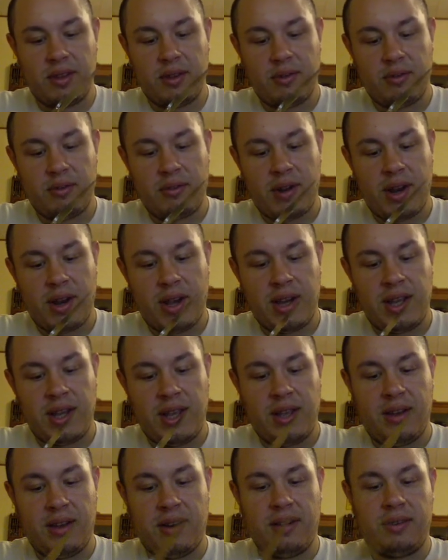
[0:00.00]
Right
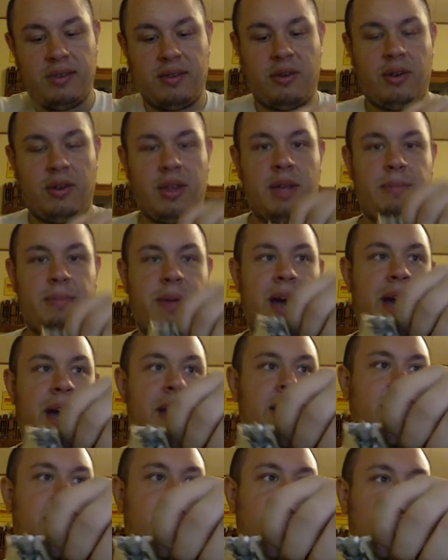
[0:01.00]
here, all that
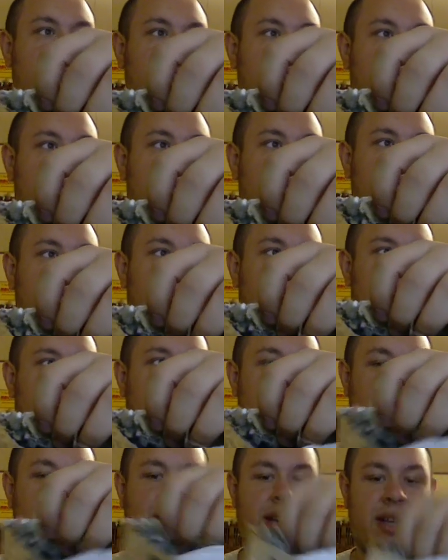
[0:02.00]
padding, I
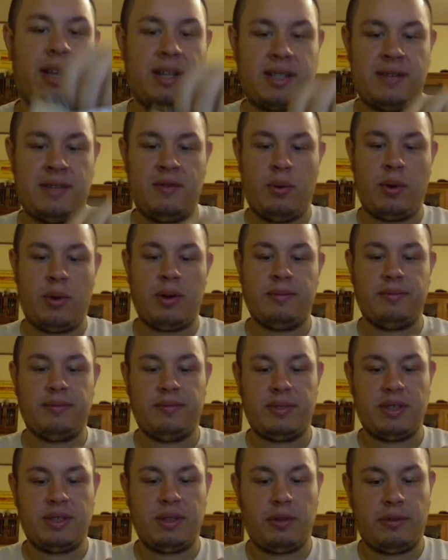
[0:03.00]
hate that, it gets everywhere.
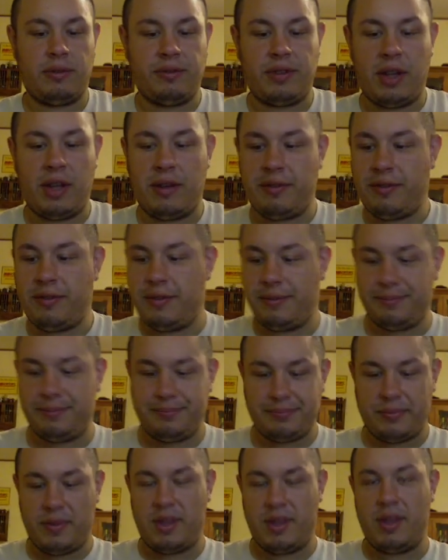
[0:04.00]
It's a little fluff.
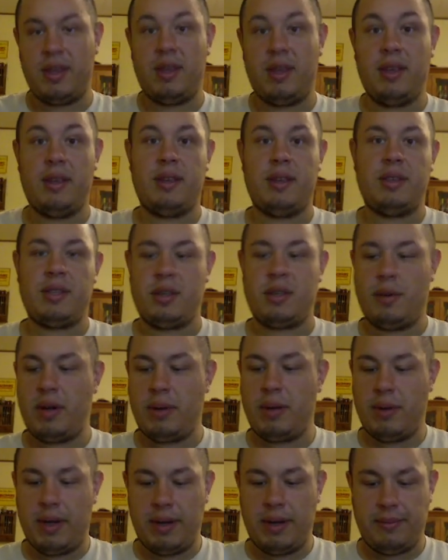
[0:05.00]
So
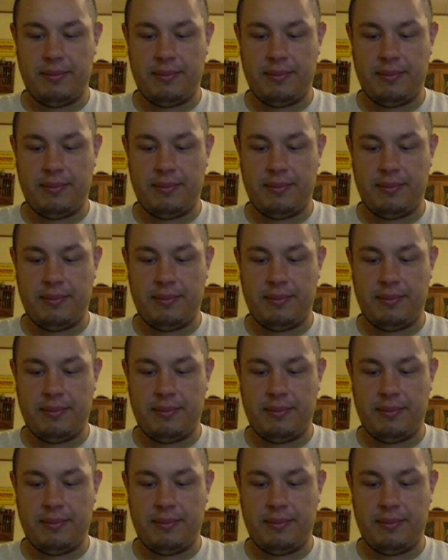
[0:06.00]
anyway,